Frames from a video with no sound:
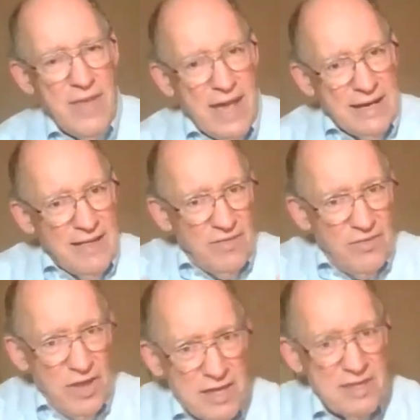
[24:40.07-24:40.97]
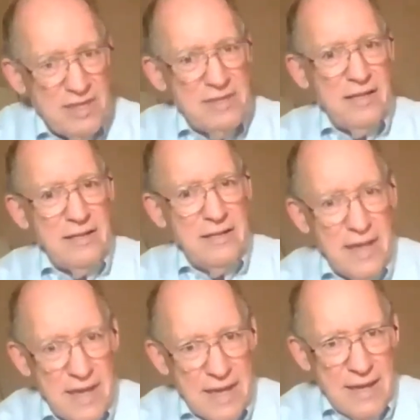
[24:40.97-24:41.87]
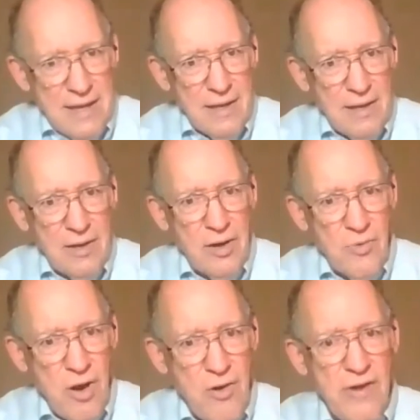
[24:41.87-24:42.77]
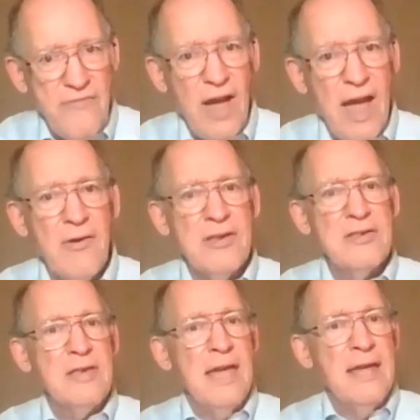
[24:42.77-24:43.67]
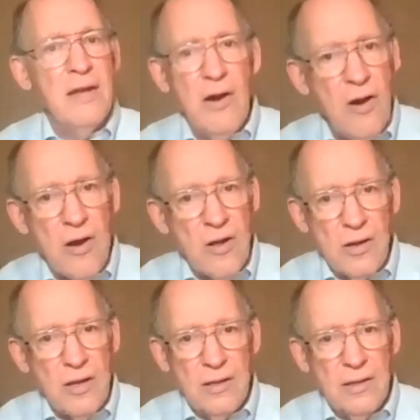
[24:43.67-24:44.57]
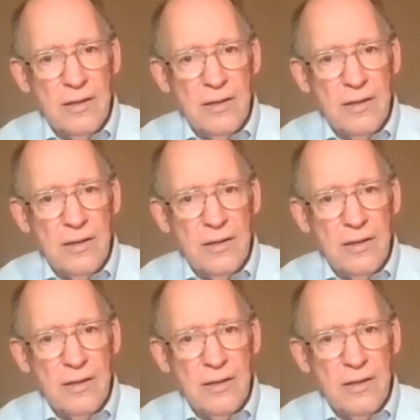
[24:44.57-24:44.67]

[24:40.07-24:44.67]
that this day, coronavirus and all,